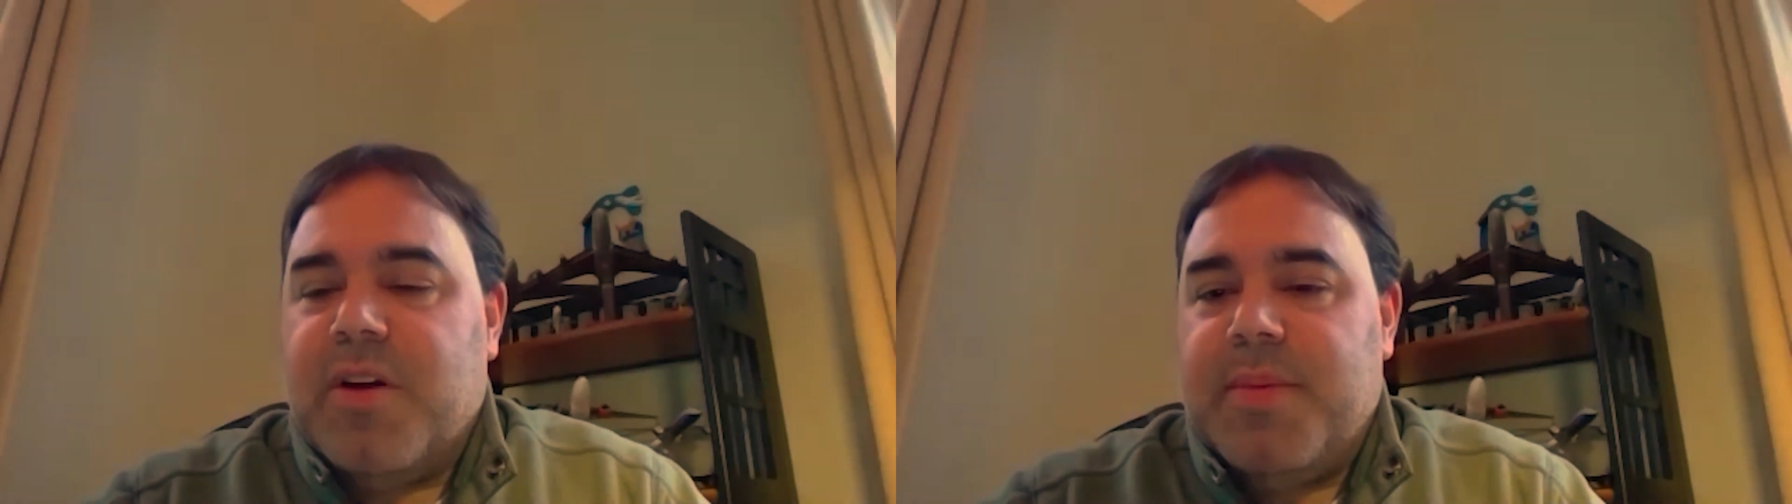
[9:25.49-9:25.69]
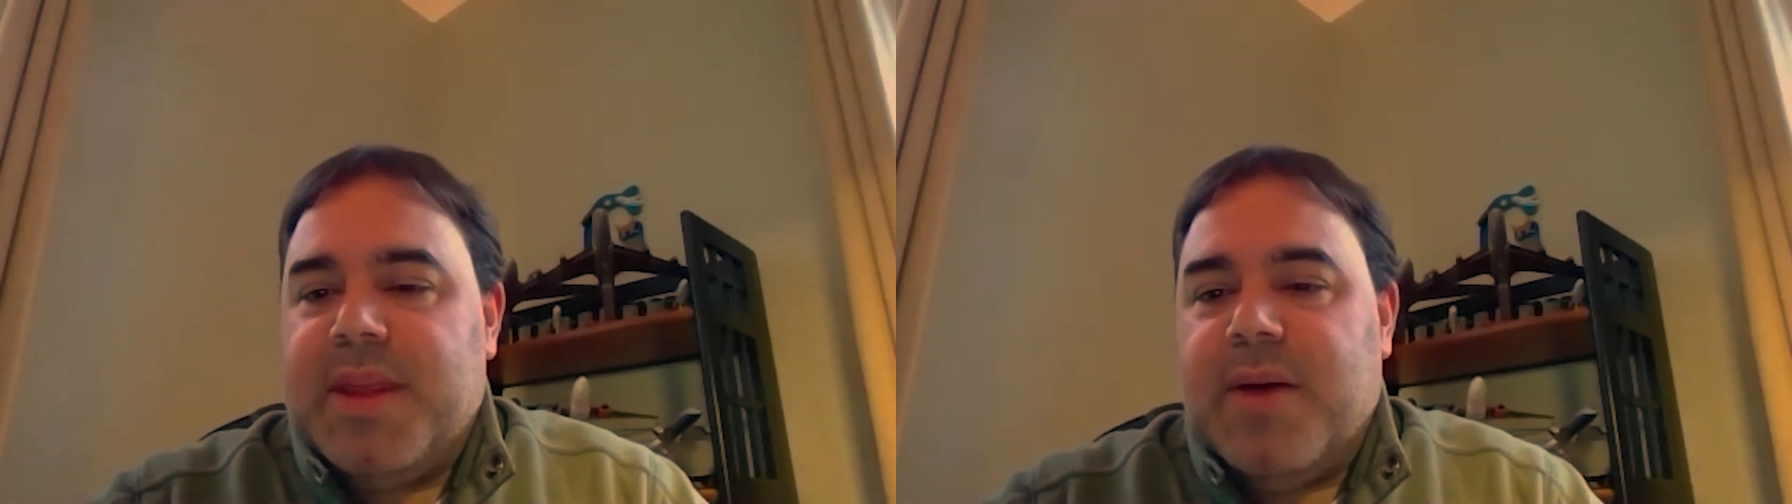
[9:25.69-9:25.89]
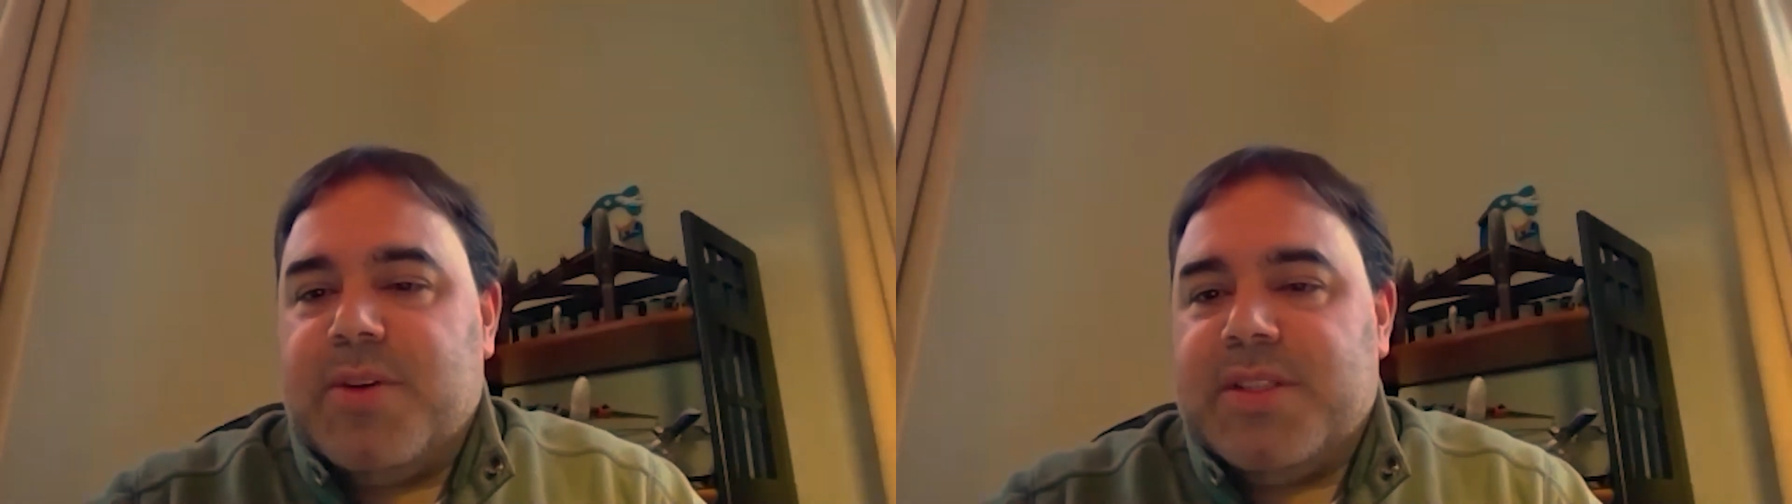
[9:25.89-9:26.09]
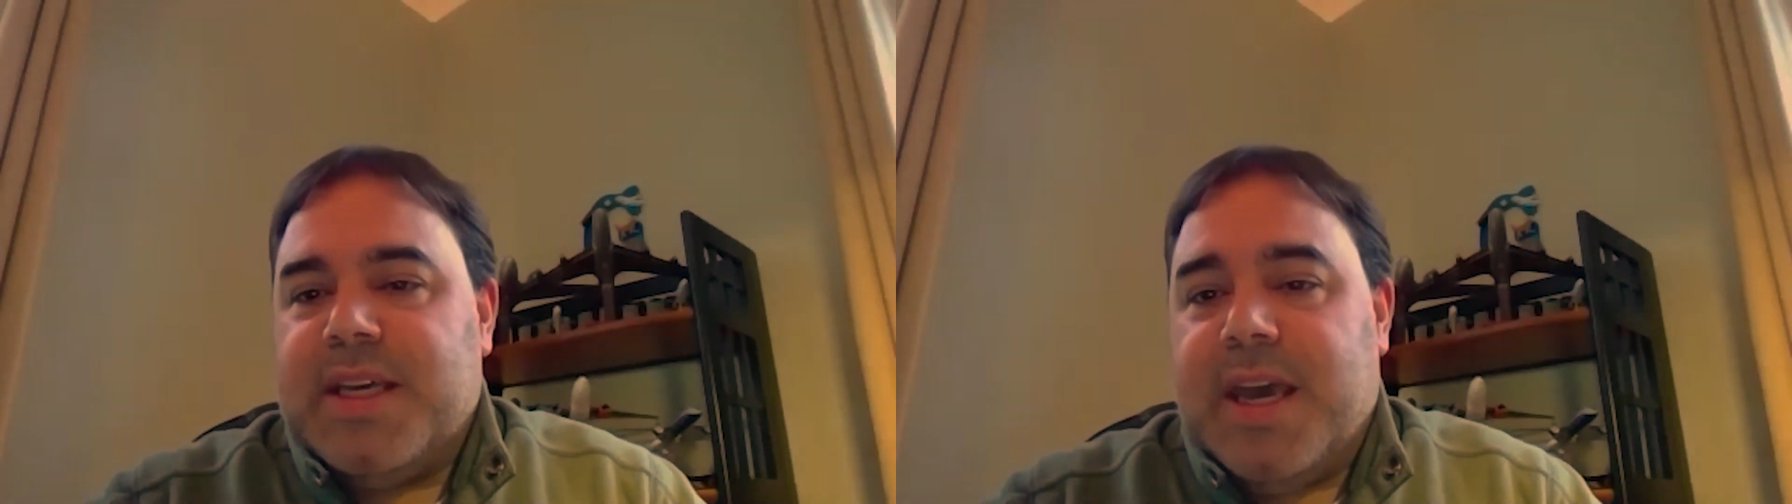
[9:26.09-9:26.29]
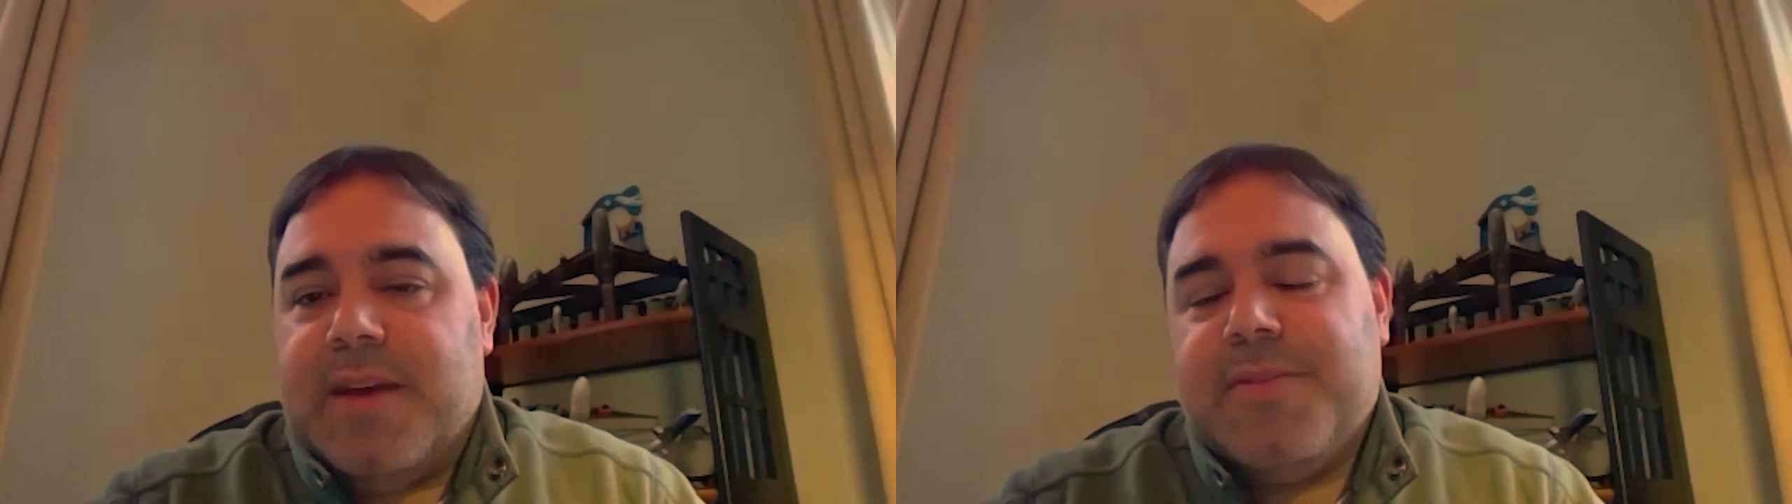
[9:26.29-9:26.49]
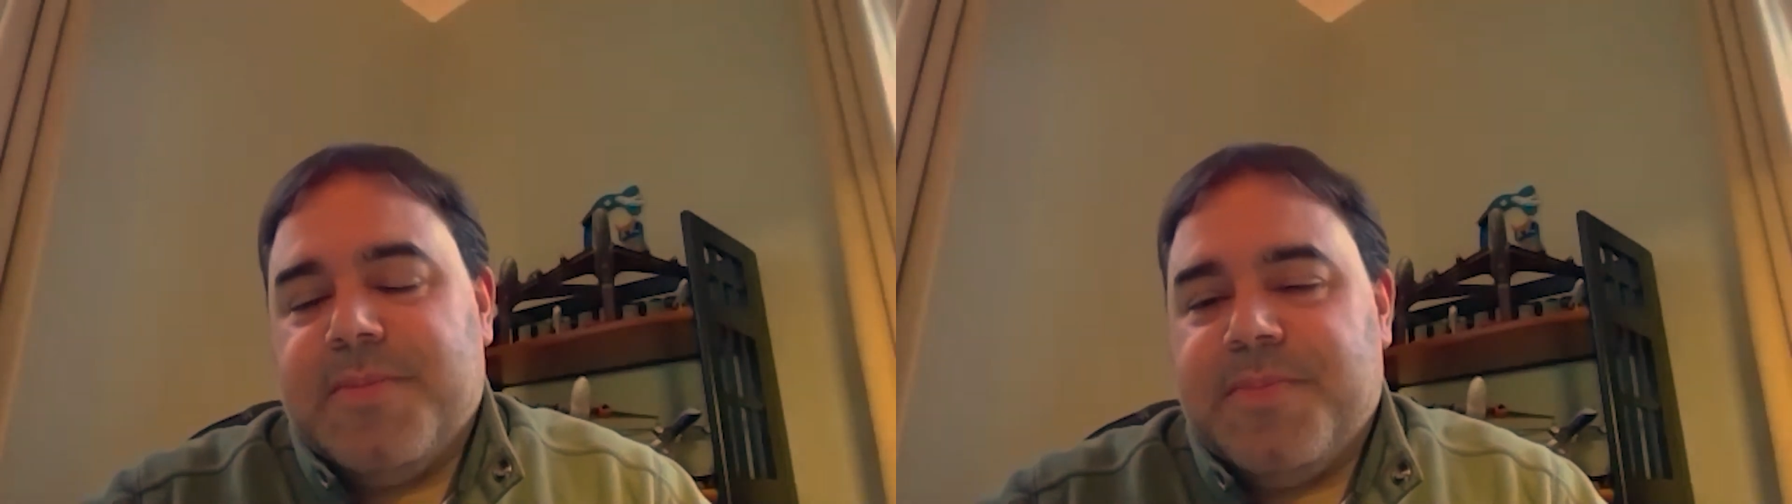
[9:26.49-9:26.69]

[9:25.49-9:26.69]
maybe that wasn't the case.